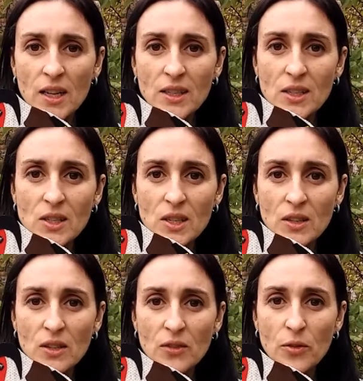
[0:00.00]

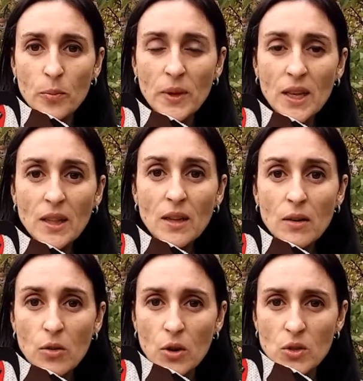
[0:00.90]
distinctive bill
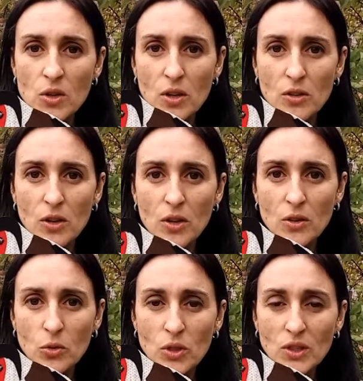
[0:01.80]
crossed to
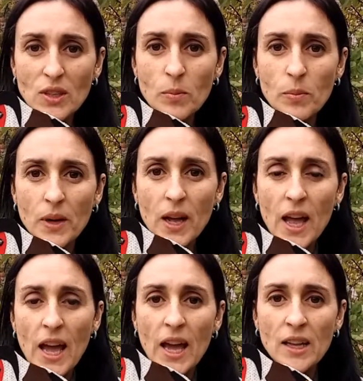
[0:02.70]
the tip,
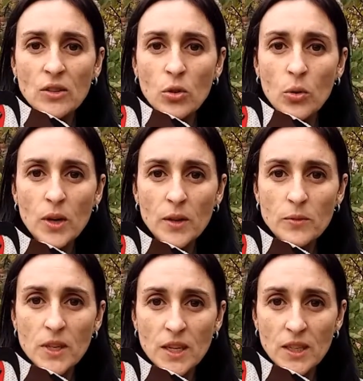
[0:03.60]
and who
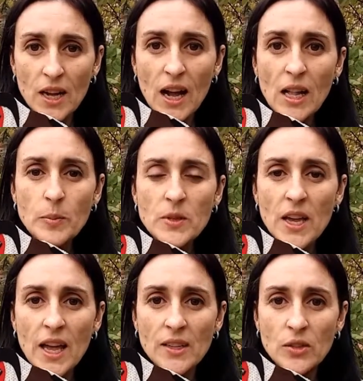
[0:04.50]
lives in the Alps
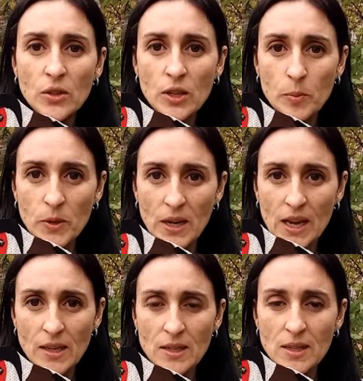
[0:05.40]
and
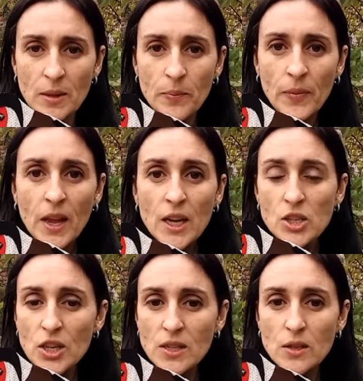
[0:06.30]
Apennines.
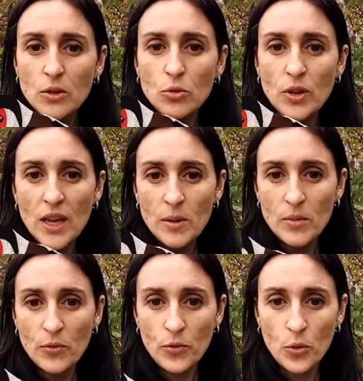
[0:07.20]
Just to name
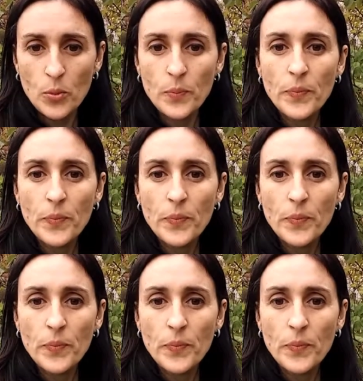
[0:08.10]
a few.